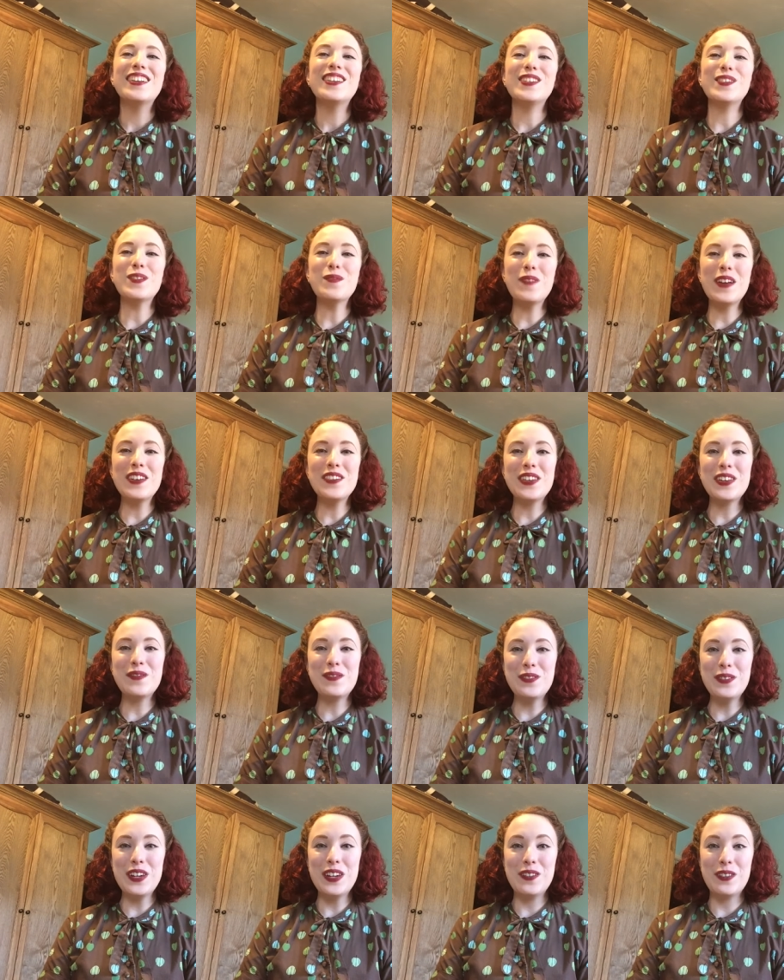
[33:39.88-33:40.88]
So on my
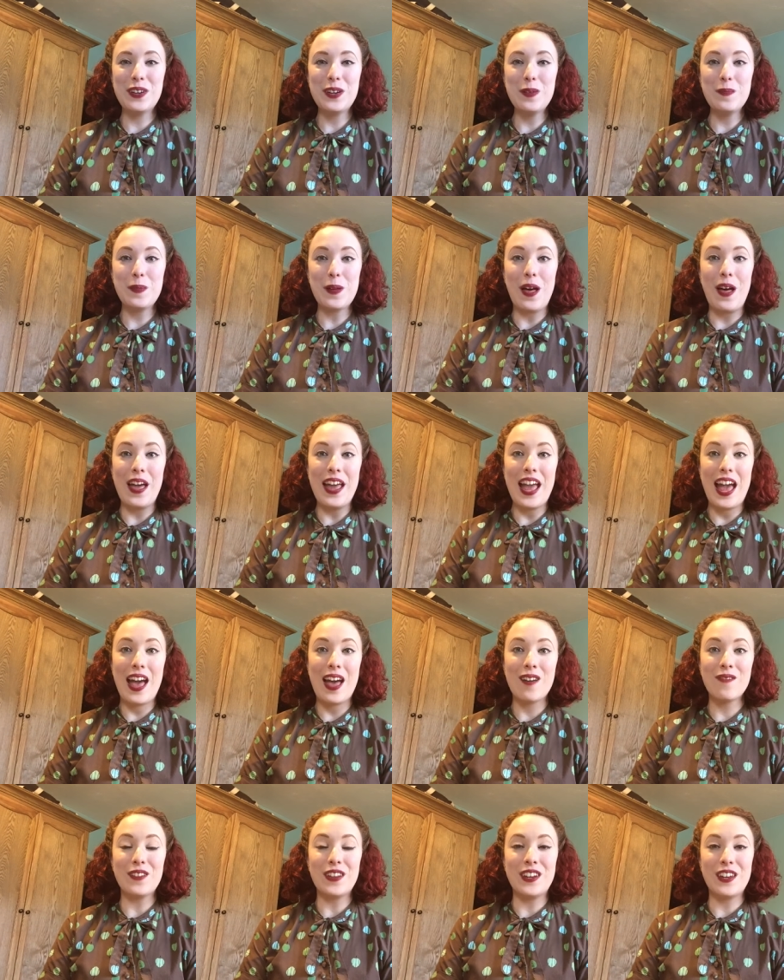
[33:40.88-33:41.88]
Ravelry group, I
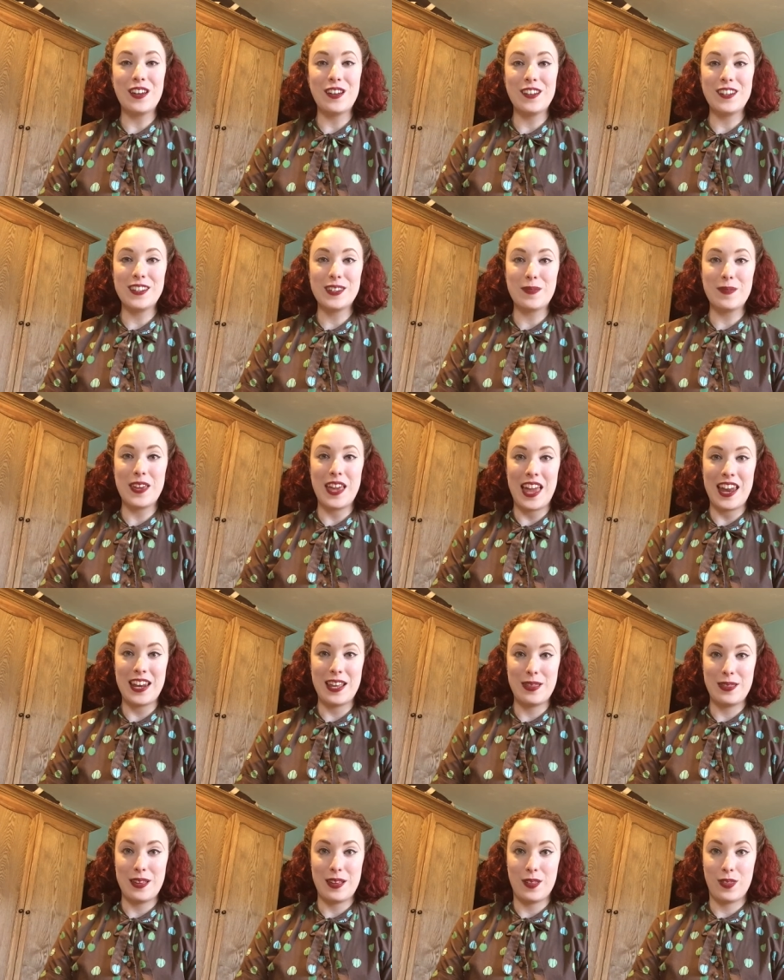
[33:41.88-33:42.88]
have an Ask Me
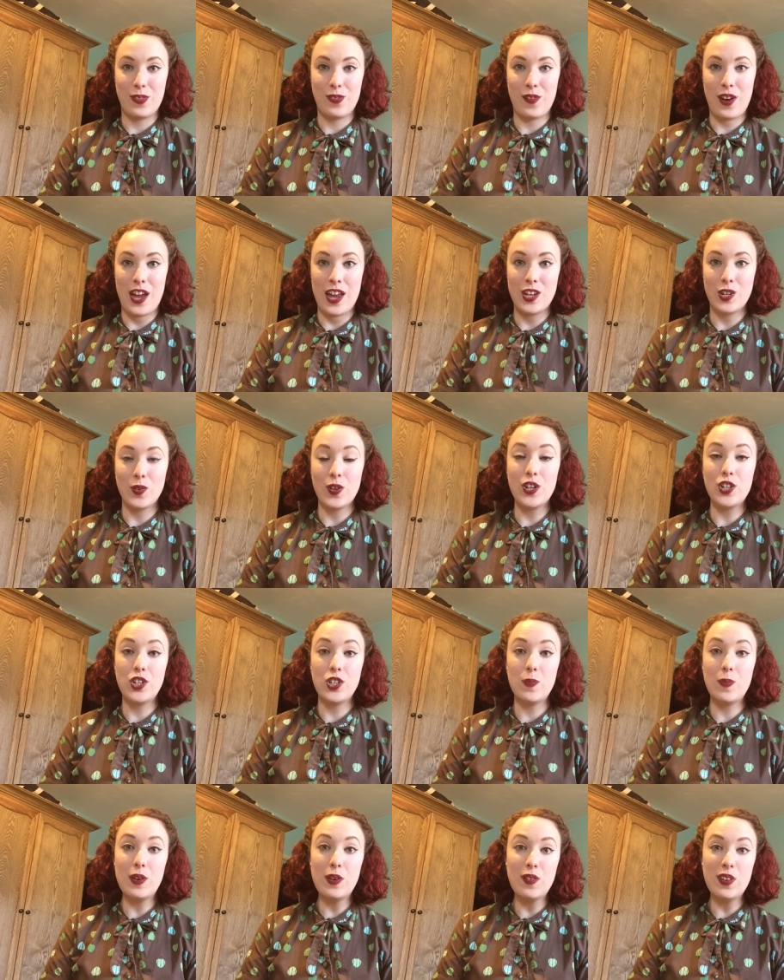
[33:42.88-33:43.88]
Anything thread, which,
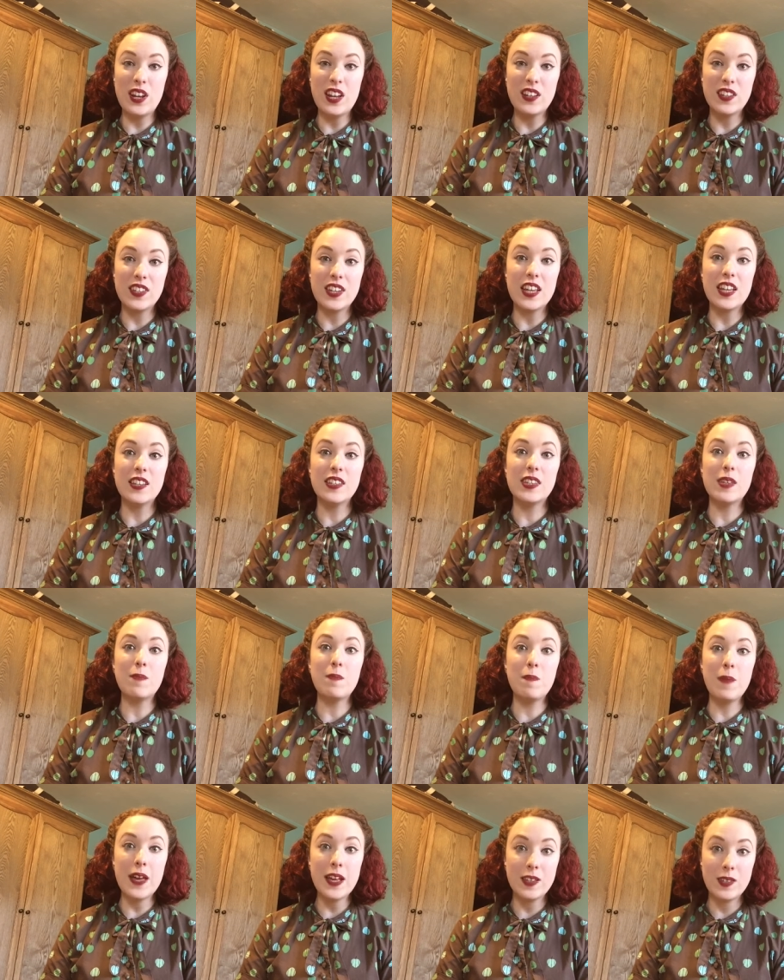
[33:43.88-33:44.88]
to be honest, is
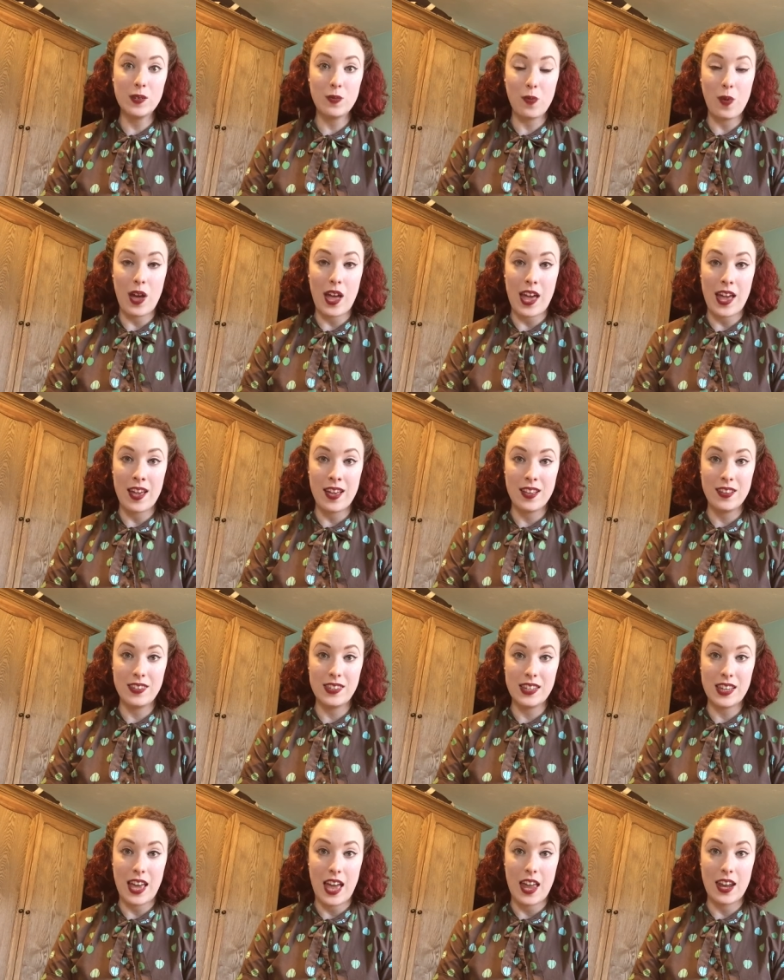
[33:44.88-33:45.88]
the best way
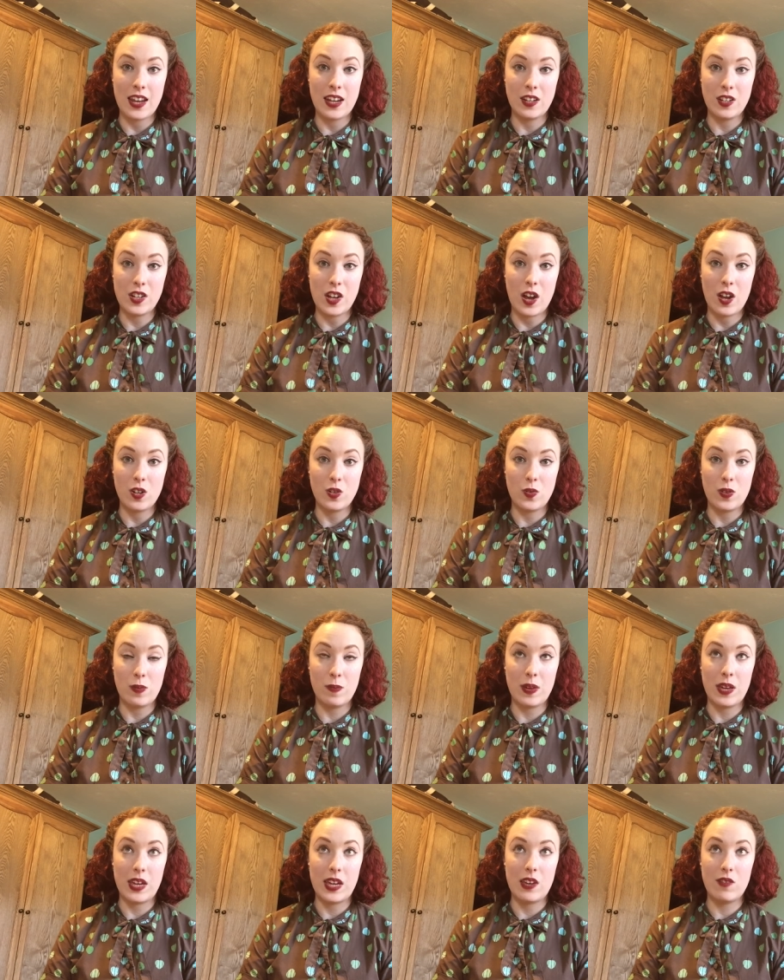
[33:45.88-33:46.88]
to get in touch with
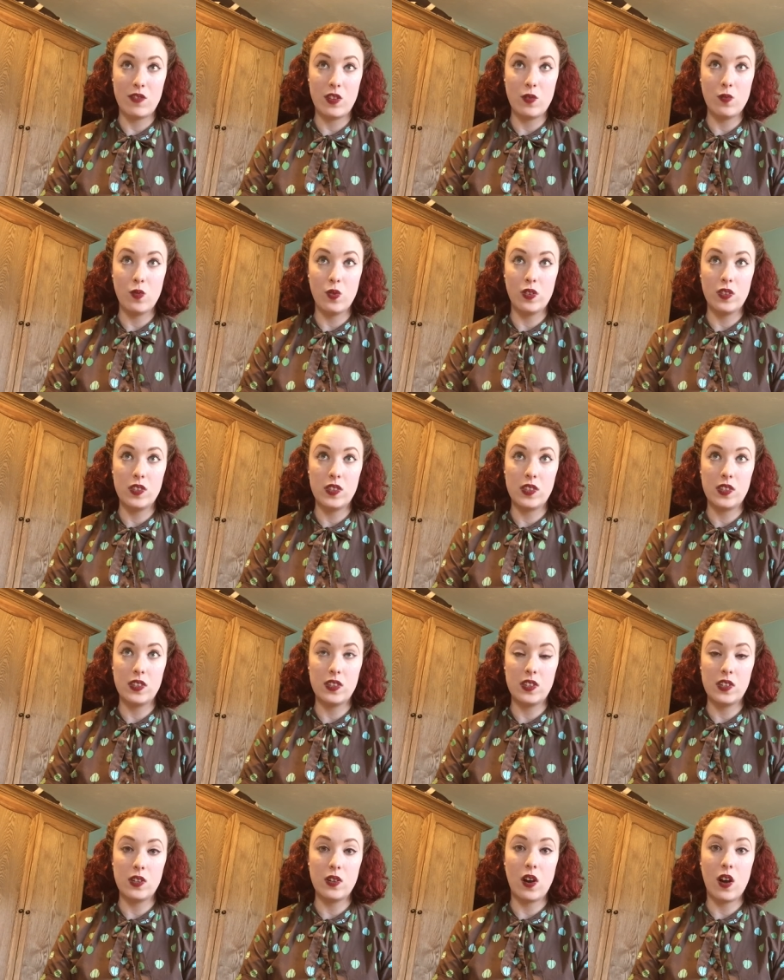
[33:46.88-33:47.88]
me if you want
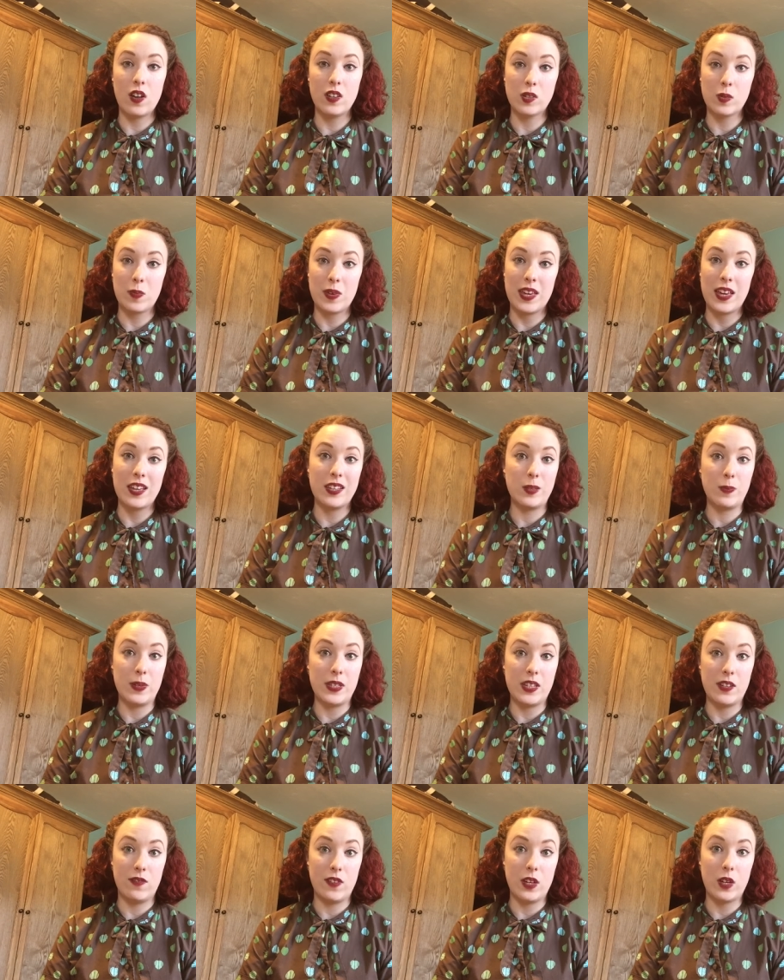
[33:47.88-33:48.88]
to ask me a
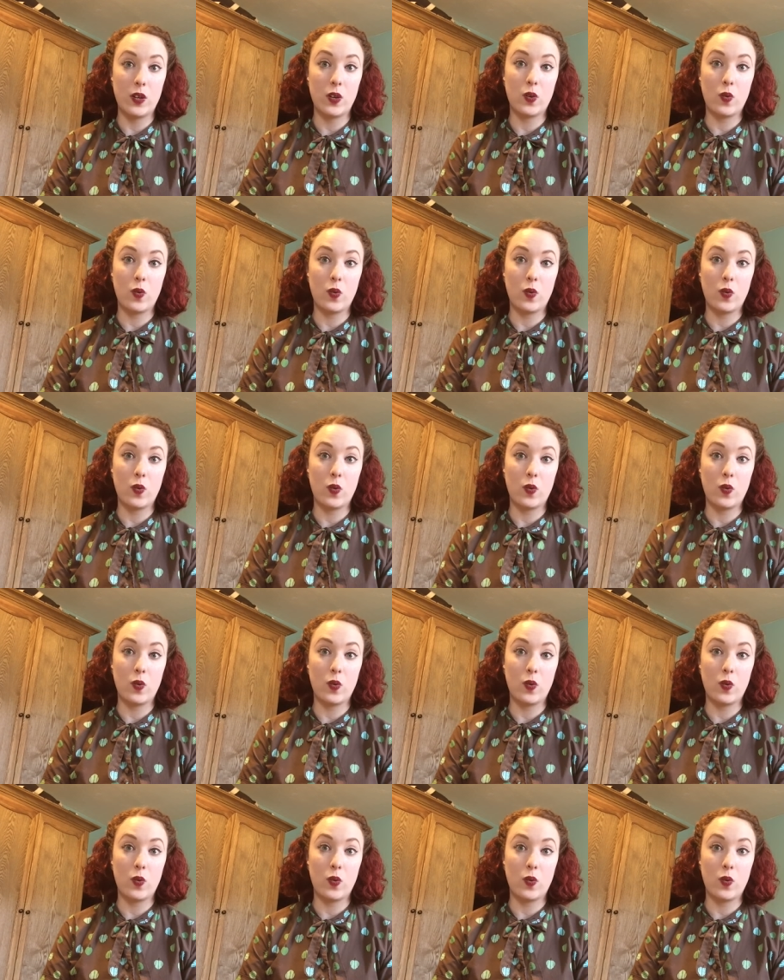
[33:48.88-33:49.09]
specific